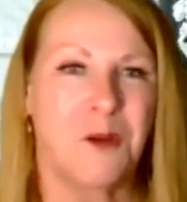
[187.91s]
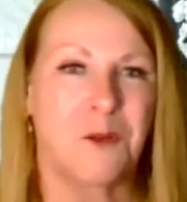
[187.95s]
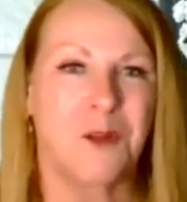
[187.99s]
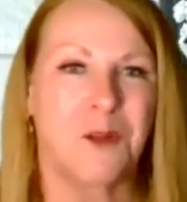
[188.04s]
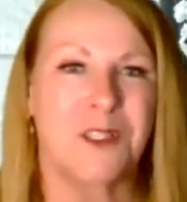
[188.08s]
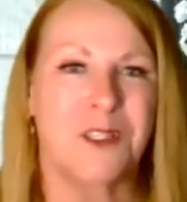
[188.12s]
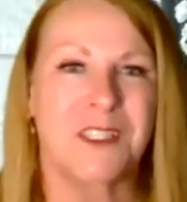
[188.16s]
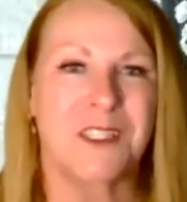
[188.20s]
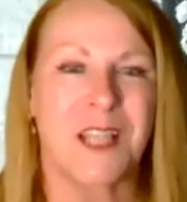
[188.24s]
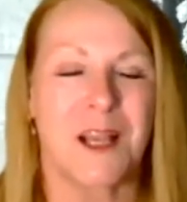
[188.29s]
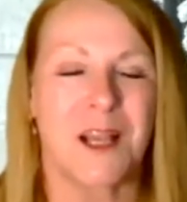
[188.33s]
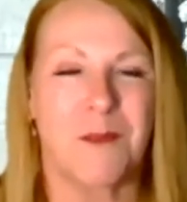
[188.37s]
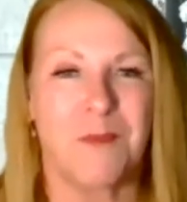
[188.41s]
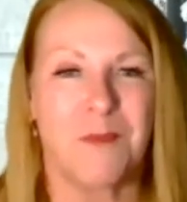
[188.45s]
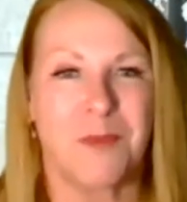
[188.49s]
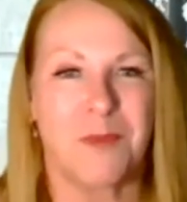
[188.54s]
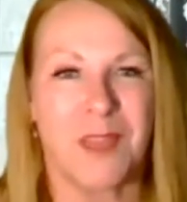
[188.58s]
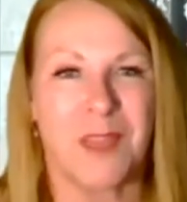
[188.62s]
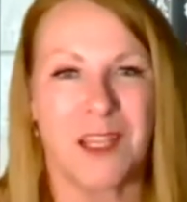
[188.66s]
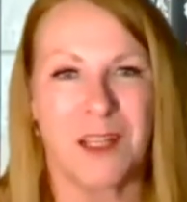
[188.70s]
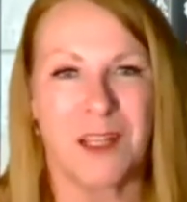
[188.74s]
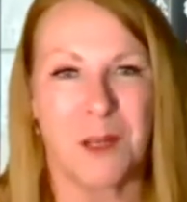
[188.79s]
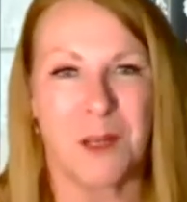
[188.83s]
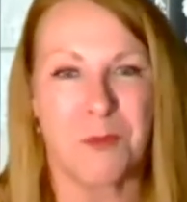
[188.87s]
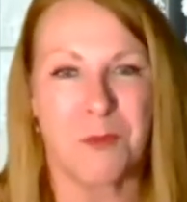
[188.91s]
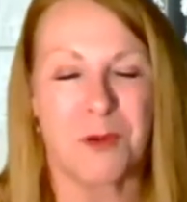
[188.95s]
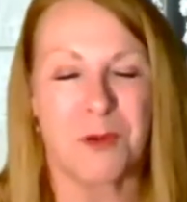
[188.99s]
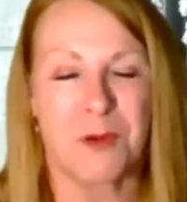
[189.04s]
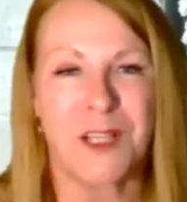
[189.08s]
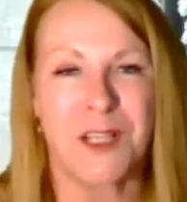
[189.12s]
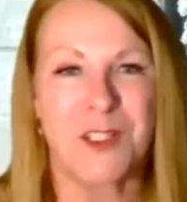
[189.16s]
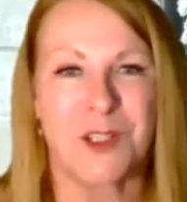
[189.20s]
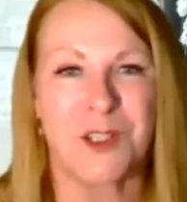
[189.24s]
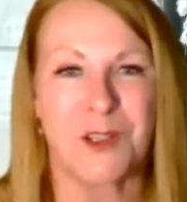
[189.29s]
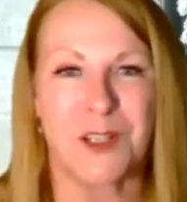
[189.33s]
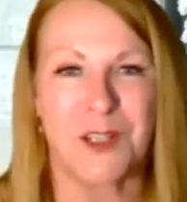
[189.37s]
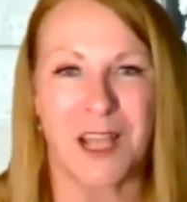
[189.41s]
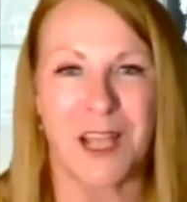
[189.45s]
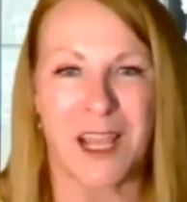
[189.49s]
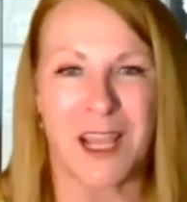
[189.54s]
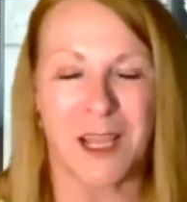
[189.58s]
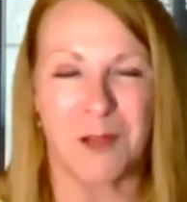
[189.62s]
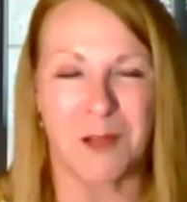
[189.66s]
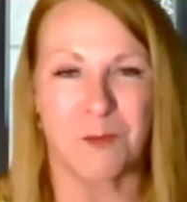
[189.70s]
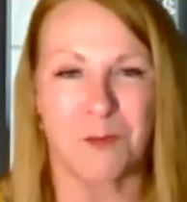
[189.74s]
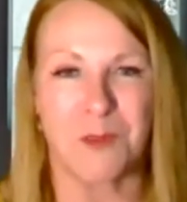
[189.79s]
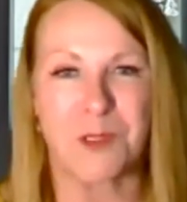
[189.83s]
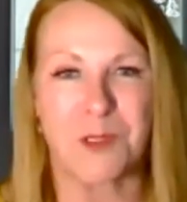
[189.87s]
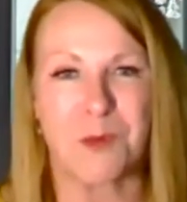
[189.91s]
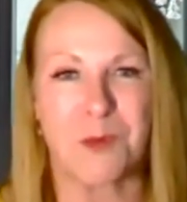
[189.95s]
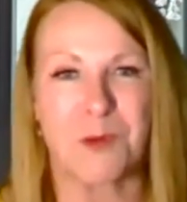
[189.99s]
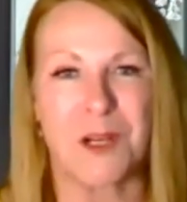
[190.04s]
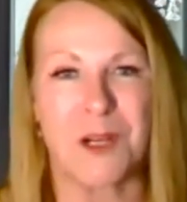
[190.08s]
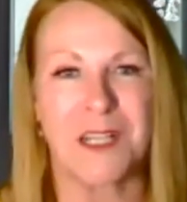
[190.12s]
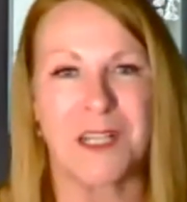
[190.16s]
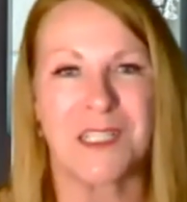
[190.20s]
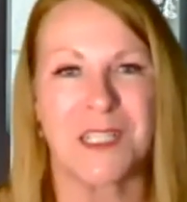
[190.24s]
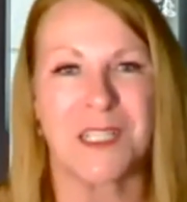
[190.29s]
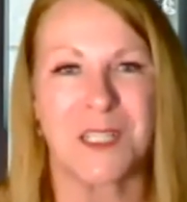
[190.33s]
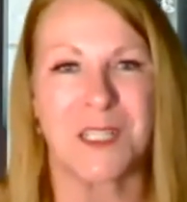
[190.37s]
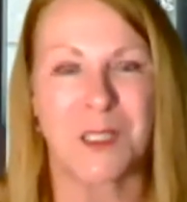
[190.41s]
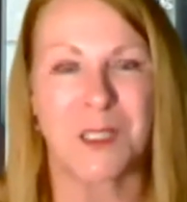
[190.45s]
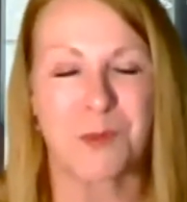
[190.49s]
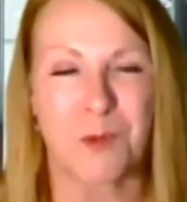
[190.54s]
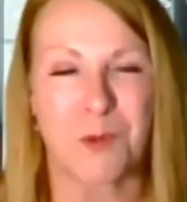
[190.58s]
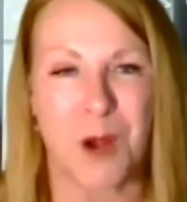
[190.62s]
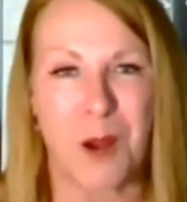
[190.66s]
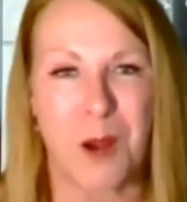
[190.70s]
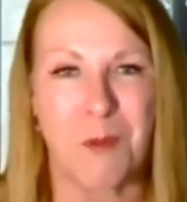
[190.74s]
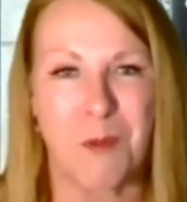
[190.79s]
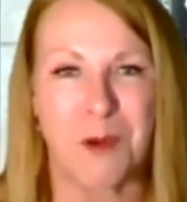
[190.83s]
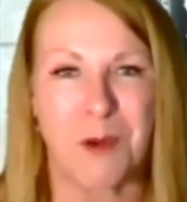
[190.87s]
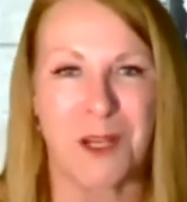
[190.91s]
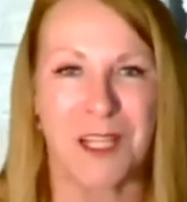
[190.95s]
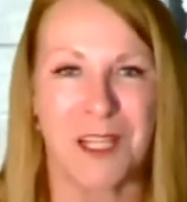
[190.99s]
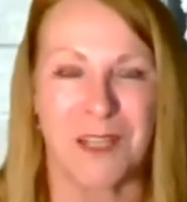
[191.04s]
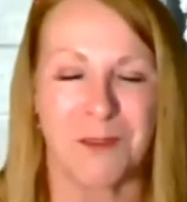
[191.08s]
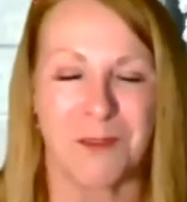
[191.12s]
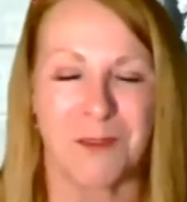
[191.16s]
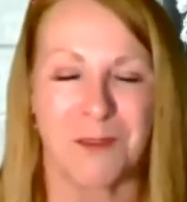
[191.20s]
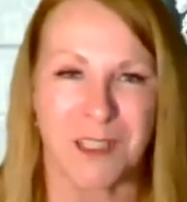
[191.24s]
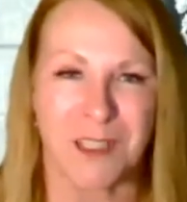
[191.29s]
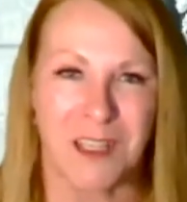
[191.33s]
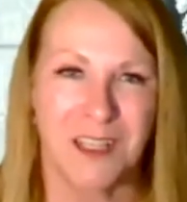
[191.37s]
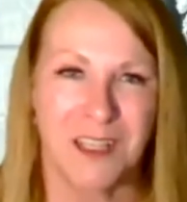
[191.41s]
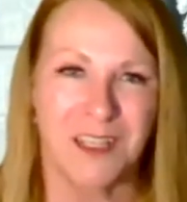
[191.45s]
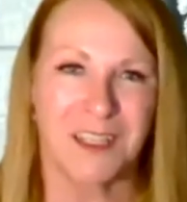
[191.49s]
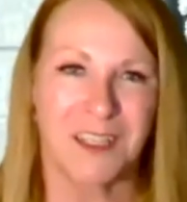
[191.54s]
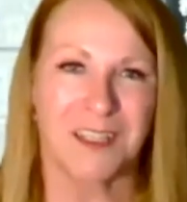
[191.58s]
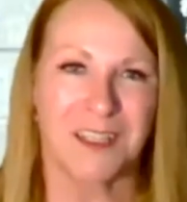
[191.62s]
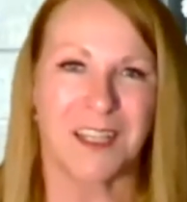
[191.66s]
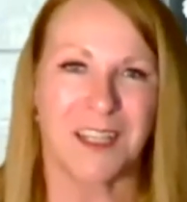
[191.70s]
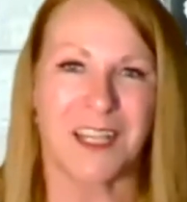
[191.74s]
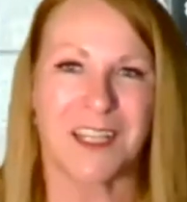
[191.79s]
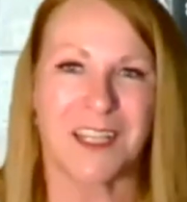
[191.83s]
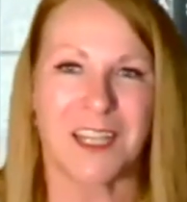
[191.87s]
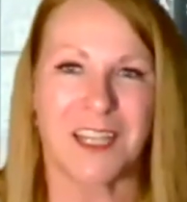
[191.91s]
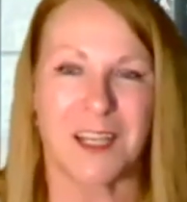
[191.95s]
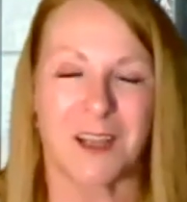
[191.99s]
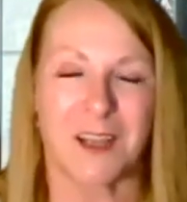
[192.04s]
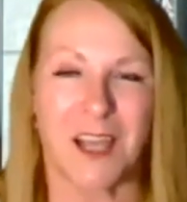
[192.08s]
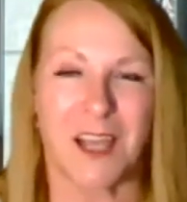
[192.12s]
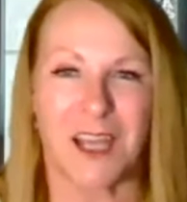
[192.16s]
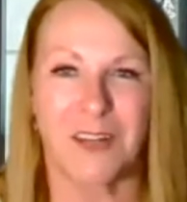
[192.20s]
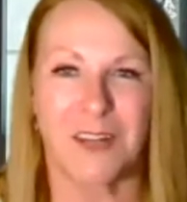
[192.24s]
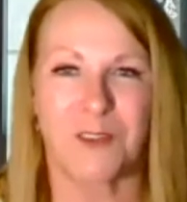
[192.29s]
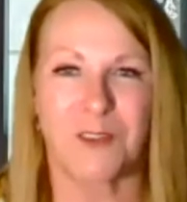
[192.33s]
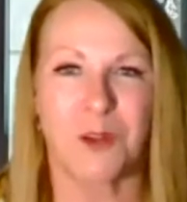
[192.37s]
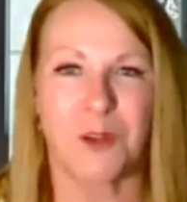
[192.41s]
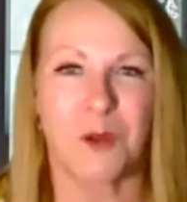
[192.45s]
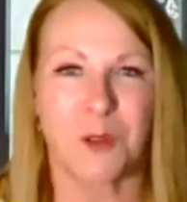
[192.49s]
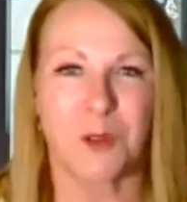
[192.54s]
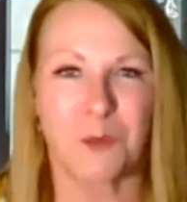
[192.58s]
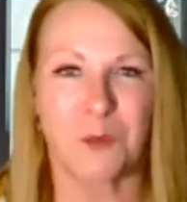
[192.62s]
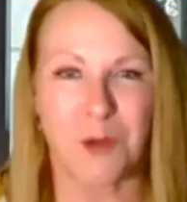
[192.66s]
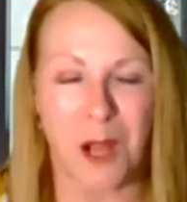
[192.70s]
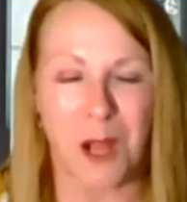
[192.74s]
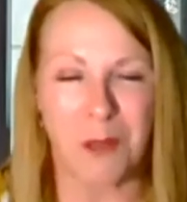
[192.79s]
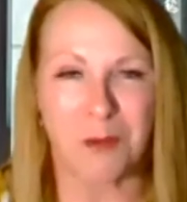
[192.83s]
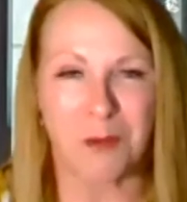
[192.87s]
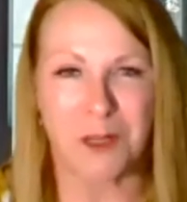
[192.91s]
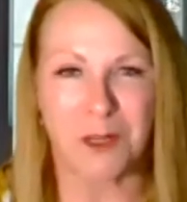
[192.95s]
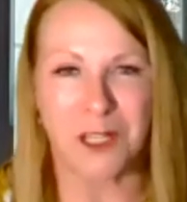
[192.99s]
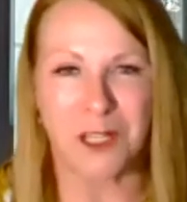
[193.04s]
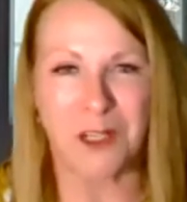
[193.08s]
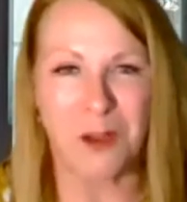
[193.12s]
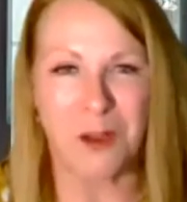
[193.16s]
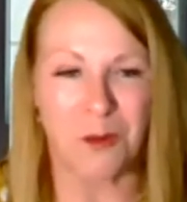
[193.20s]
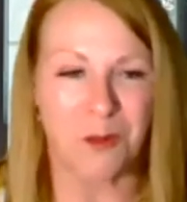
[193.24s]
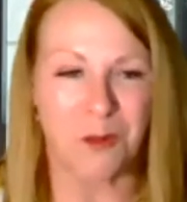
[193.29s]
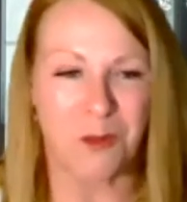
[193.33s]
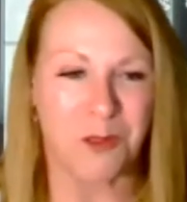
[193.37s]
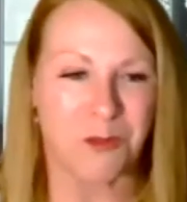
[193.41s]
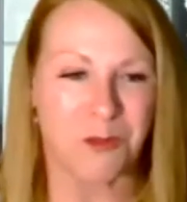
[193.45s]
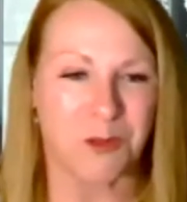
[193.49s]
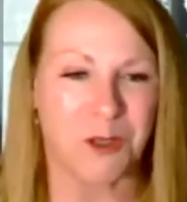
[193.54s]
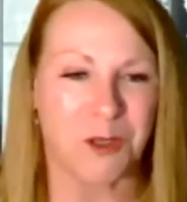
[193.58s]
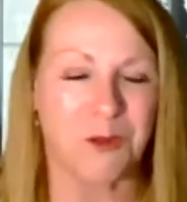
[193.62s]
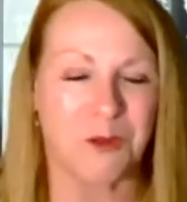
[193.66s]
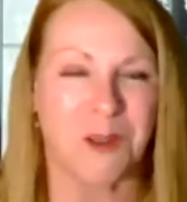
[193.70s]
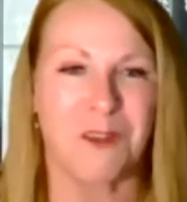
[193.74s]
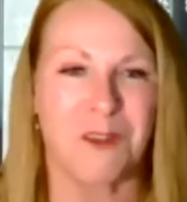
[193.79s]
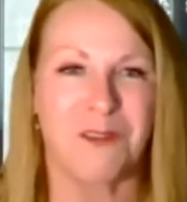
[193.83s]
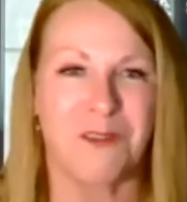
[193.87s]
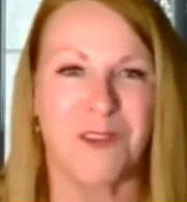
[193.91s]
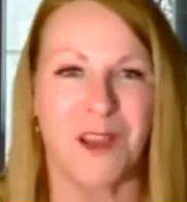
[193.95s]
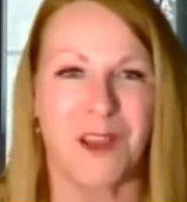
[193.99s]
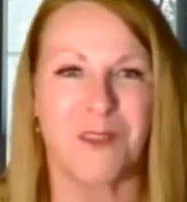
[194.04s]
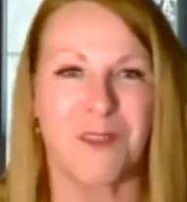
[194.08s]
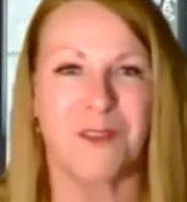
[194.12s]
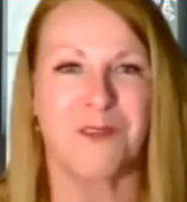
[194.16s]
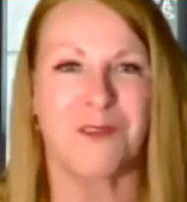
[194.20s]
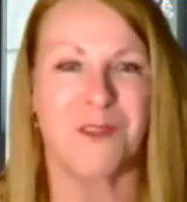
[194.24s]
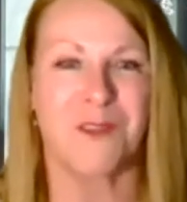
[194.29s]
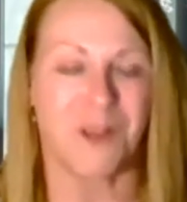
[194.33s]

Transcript: was an appraiser and was appraising this property, and was like kind of an older property, and going through and found,